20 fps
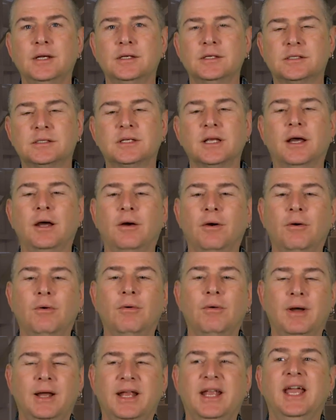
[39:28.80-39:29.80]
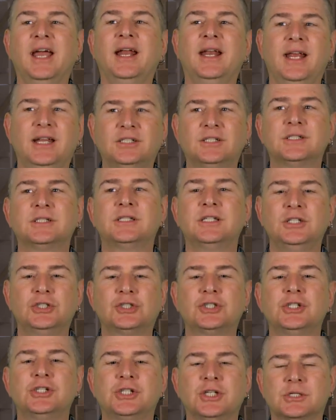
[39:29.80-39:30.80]
So again, agencies
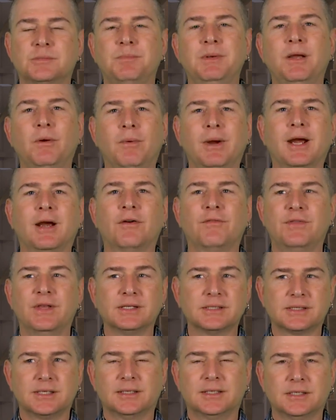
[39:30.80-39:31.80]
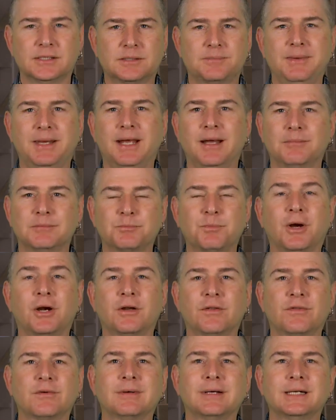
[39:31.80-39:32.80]
should just be aware of this, that this becomes part
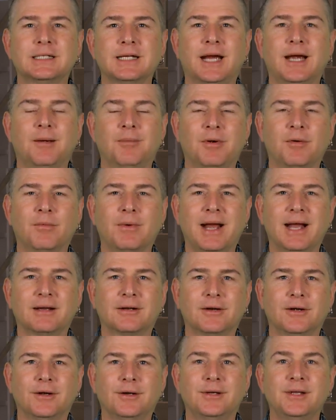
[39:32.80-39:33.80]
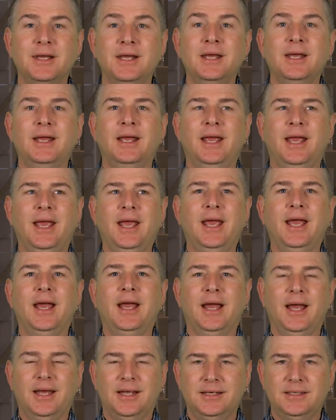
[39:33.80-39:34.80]
of the retirement record.
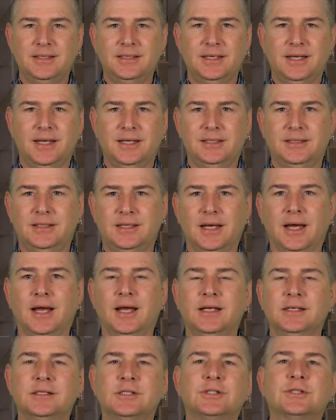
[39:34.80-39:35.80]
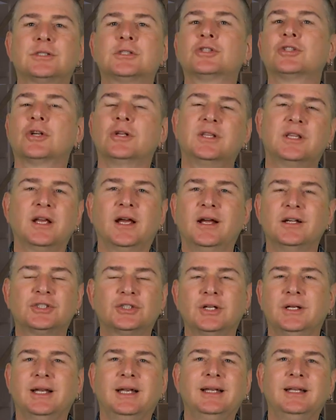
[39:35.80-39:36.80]
And it does, should, there,
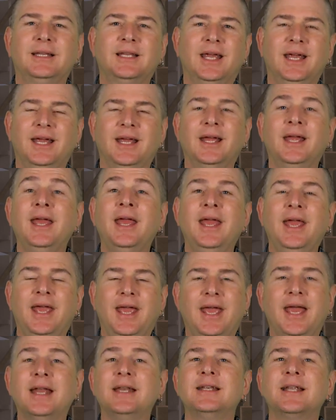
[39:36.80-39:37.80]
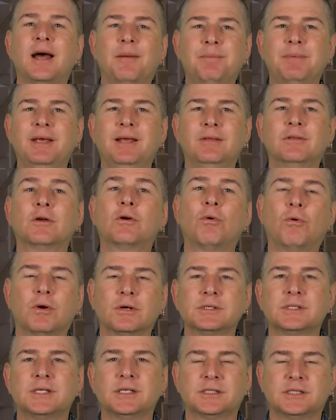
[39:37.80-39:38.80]
should anything end up in the
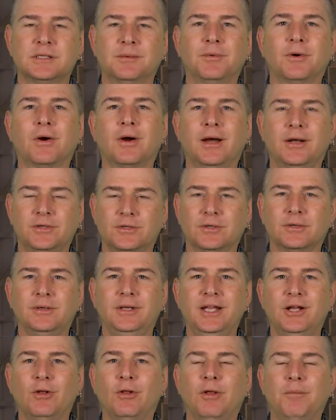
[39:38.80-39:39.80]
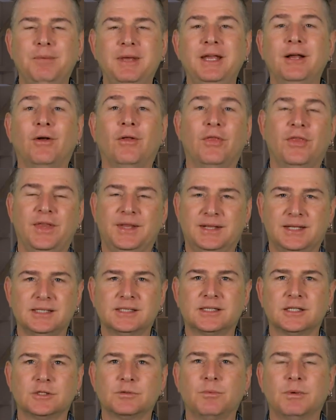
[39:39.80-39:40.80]
court system or under legal appeal, that
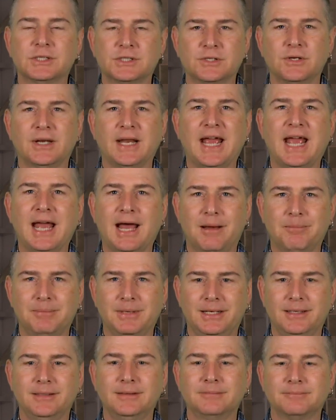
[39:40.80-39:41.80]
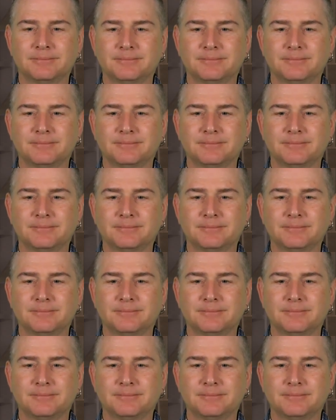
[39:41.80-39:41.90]
this is what's going to happen.